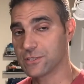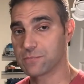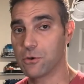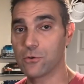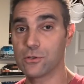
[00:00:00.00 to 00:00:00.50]

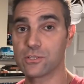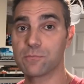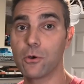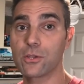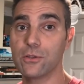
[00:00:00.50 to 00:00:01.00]

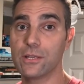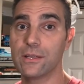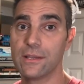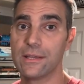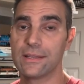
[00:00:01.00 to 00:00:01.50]
smoke unit
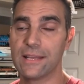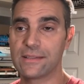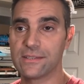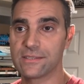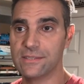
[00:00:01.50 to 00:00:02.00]
that
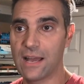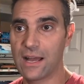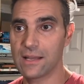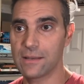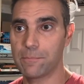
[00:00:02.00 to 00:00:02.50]
does
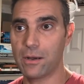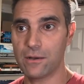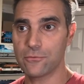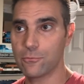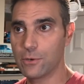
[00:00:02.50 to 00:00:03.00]
not
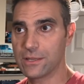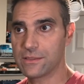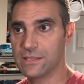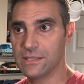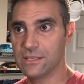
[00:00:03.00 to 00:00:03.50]
puff with
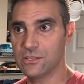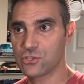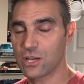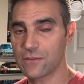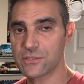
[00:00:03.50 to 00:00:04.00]
the
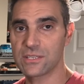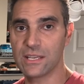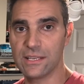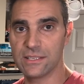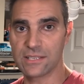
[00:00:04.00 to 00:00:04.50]
chuffs.
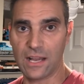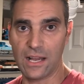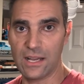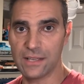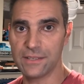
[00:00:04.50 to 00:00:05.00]
It is
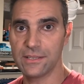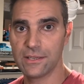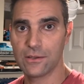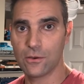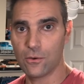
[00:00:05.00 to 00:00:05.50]
on
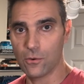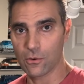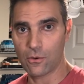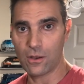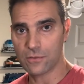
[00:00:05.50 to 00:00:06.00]

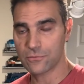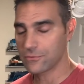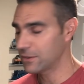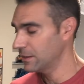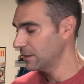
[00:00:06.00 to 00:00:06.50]
or off.
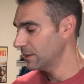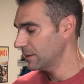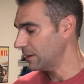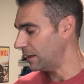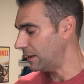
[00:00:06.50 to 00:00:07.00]

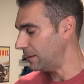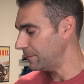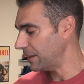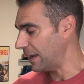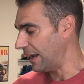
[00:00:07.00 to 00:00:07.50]

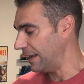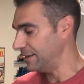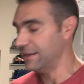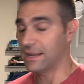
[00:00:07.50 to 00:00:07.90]
And it